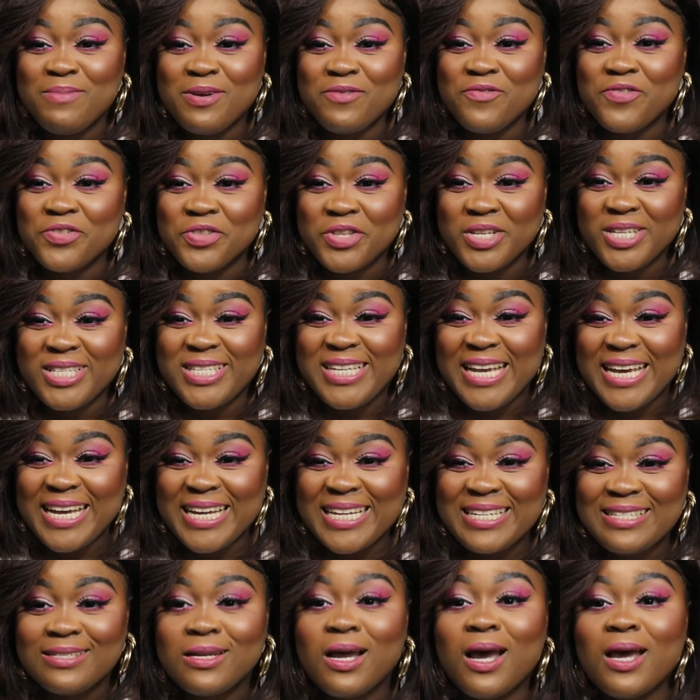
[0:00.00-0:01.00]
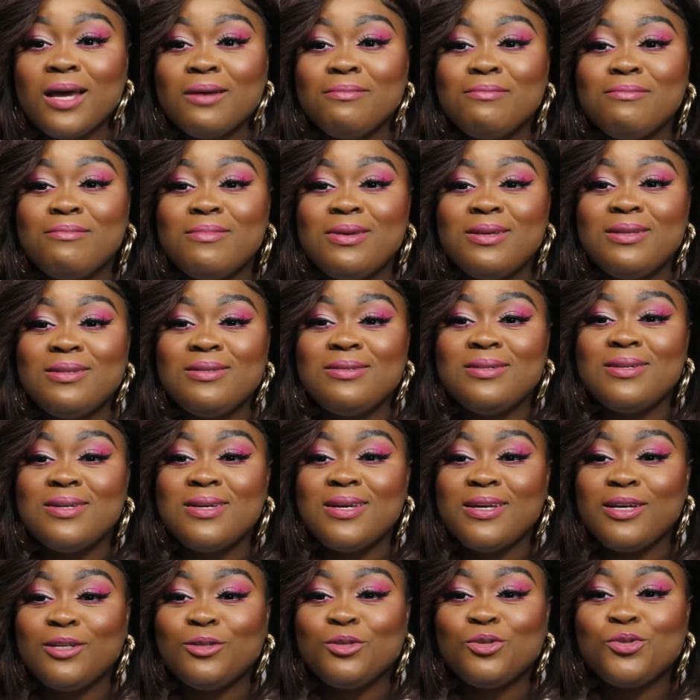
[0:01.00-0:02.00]
for the second time
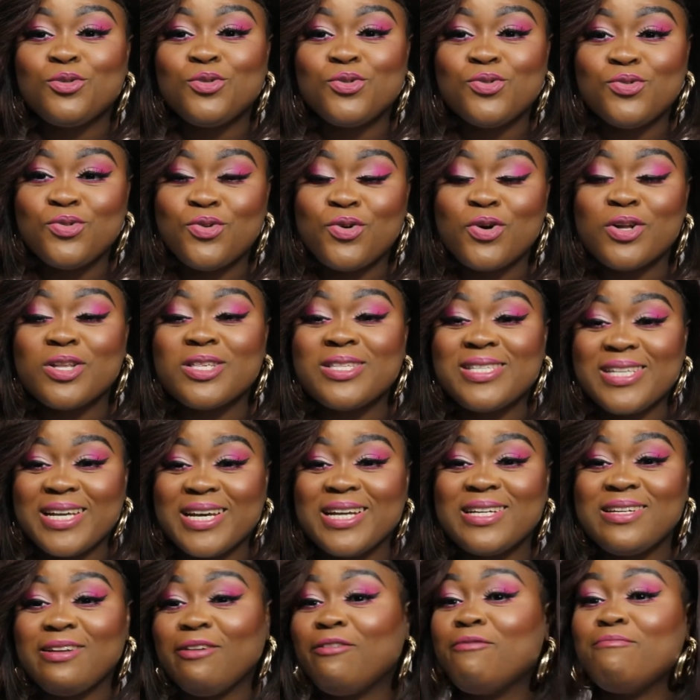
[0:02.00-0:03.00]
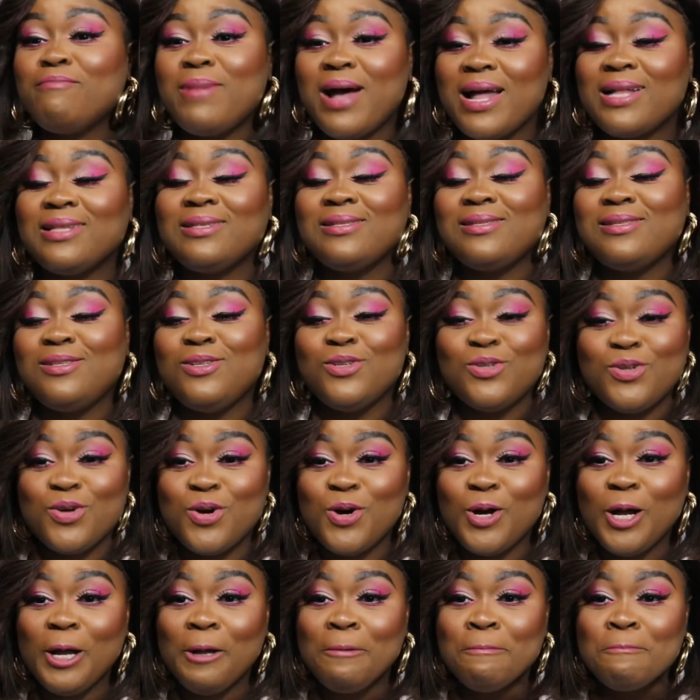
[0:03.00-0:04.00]
in 2 consecutive months, you
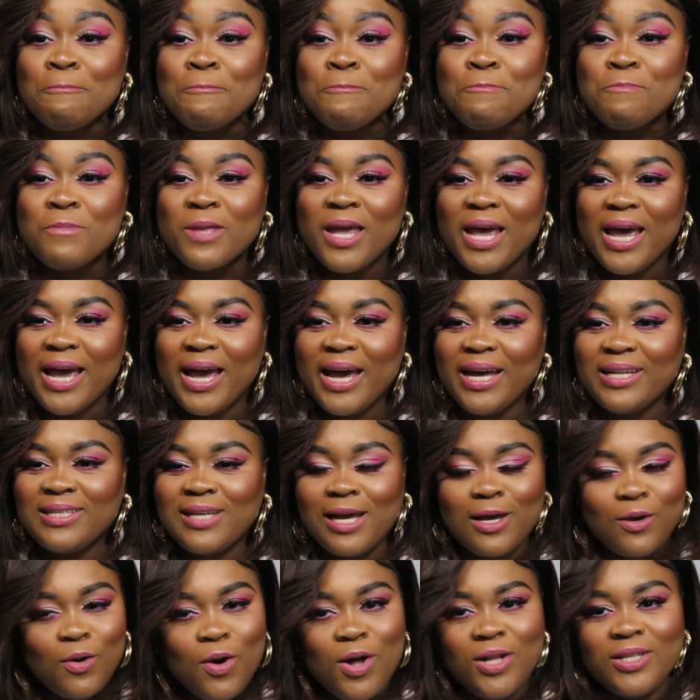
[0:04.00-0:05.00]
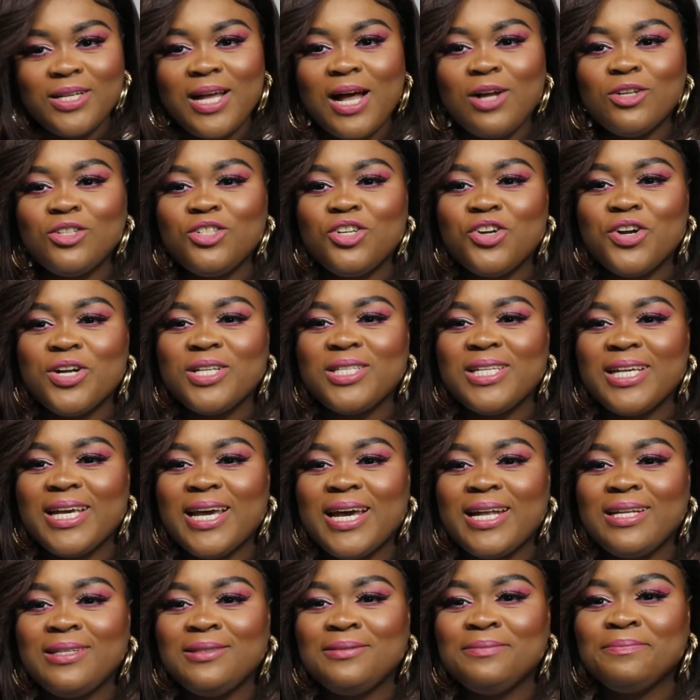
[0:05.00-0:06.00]
know. And I called insurance
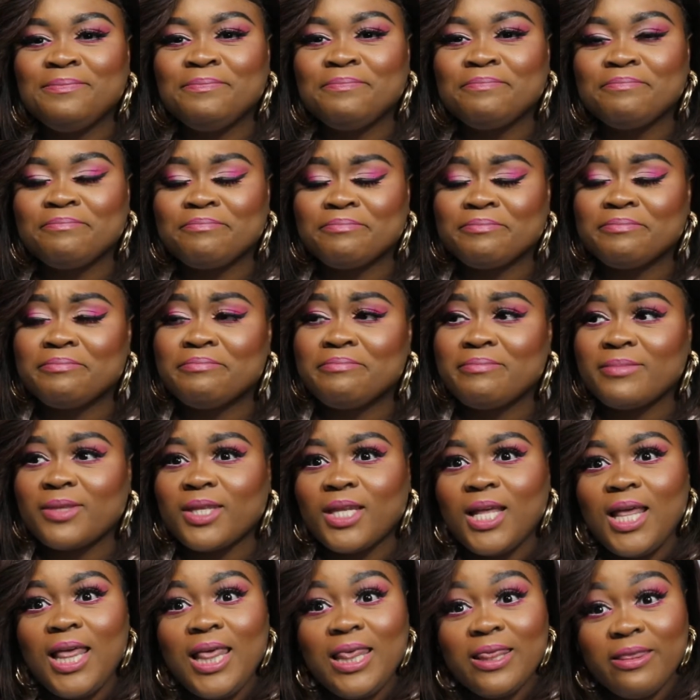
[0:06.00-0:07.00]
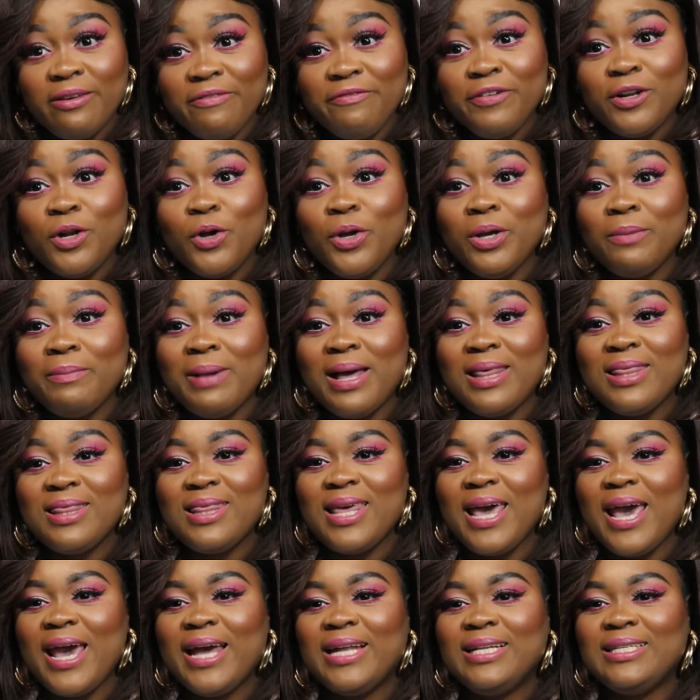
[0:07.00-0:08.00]
again the following month,
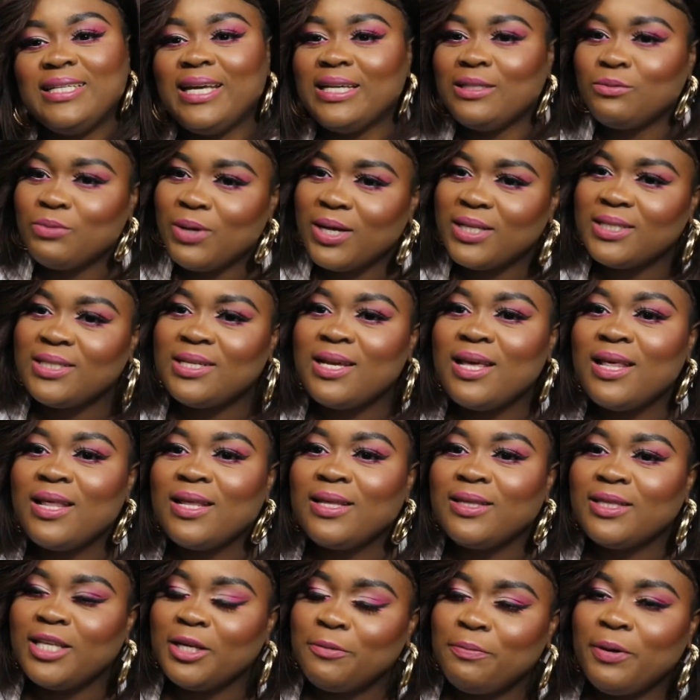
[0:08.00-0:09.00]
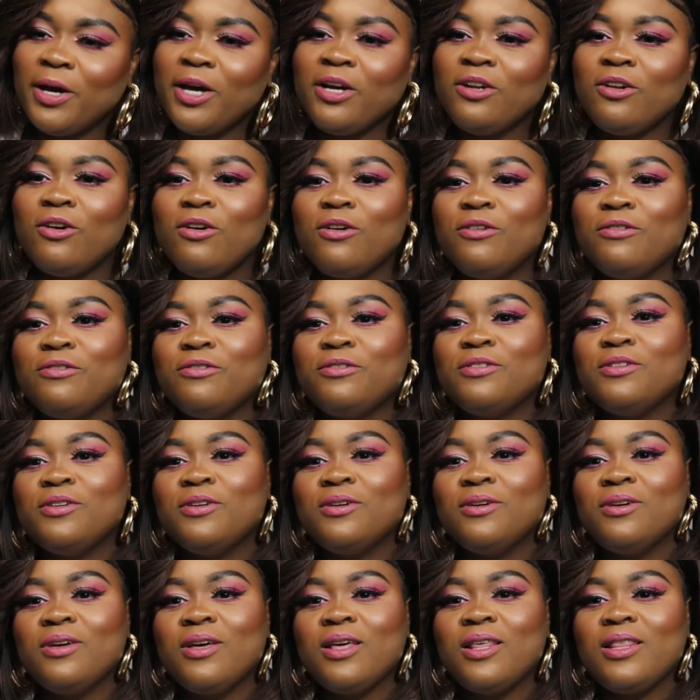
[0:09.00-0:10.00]
and guess what? They paid off.
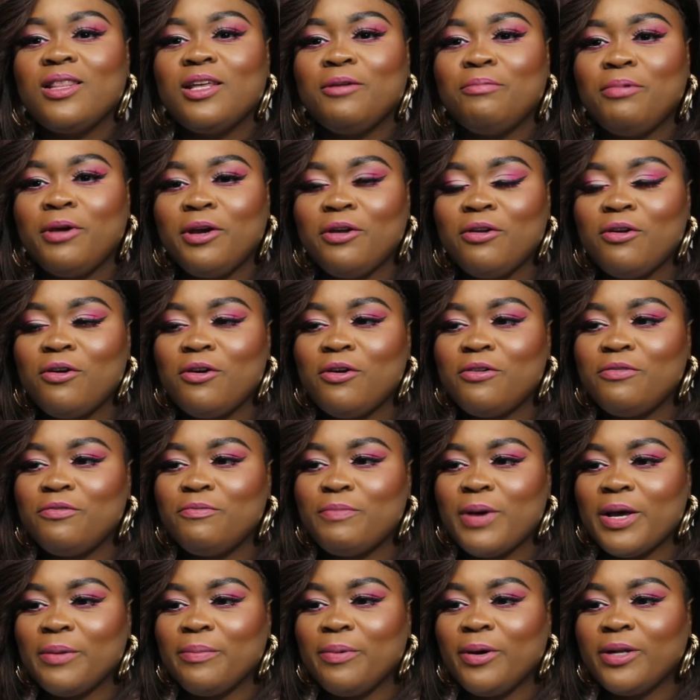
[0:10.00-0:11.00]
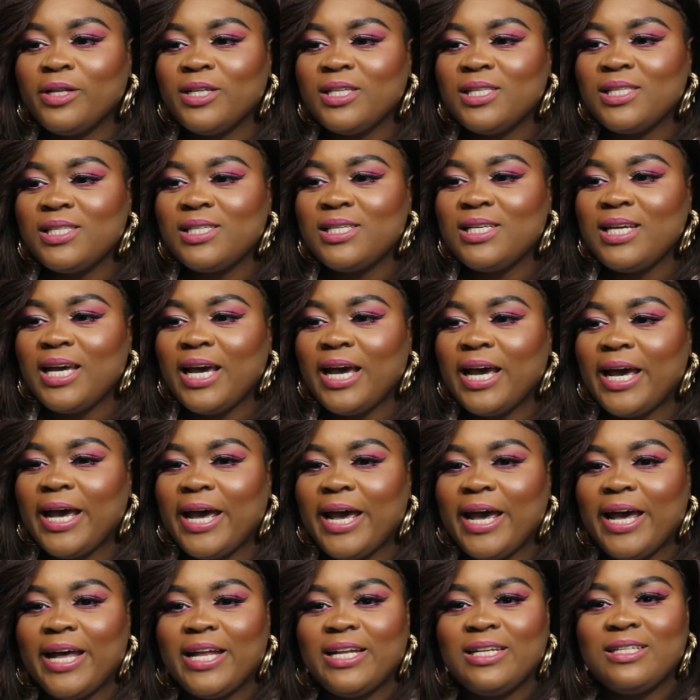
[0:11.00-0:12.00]
They paid off my policy,
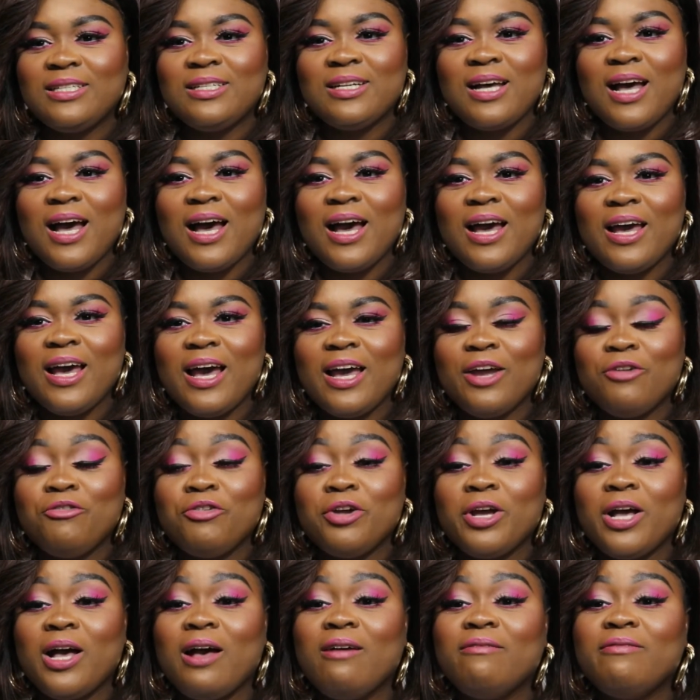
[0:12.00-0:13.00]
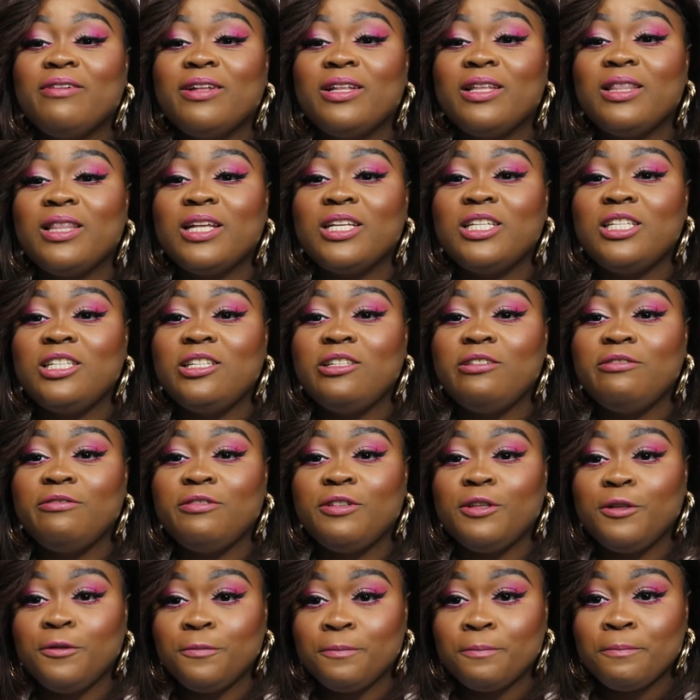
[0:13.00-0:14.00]
and I recovered the TV.